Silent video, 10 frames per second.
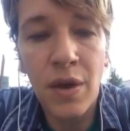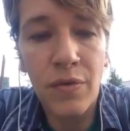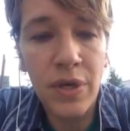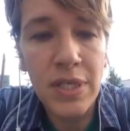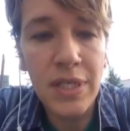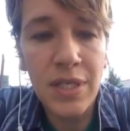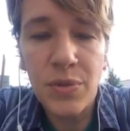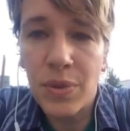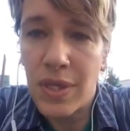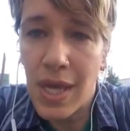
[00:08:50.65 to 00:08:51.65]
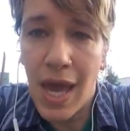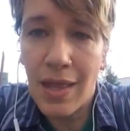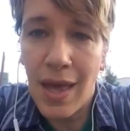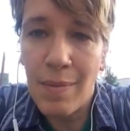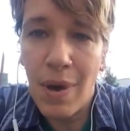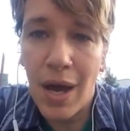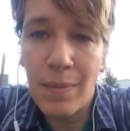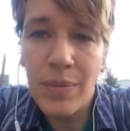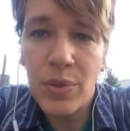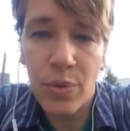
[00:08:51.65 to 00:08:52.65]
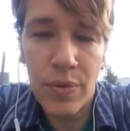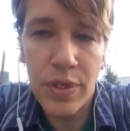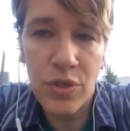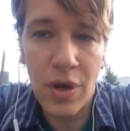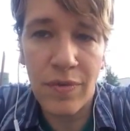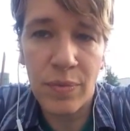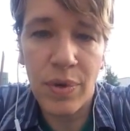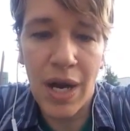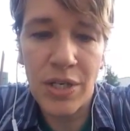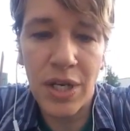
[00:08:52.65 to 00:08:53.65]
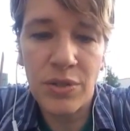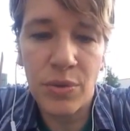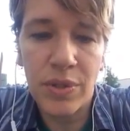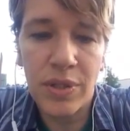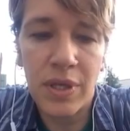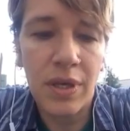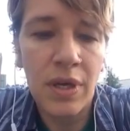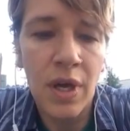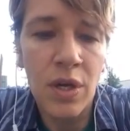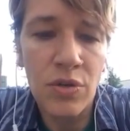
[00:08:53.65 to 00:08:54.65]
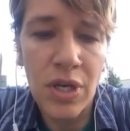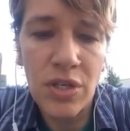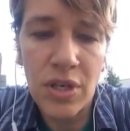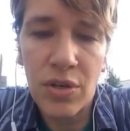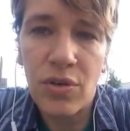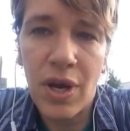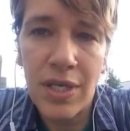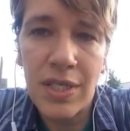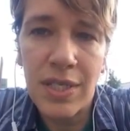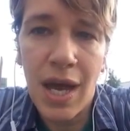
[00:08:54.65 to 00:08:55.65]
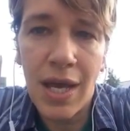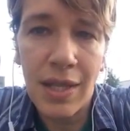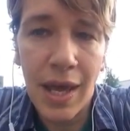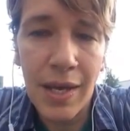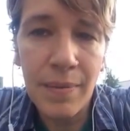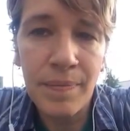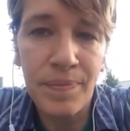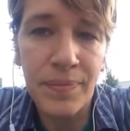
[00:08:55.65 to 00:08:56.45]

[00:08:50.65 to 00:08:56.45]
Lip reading: for instance, with the Ally Moms or with the Trevor Project or with the Transgender Crisis Hotline.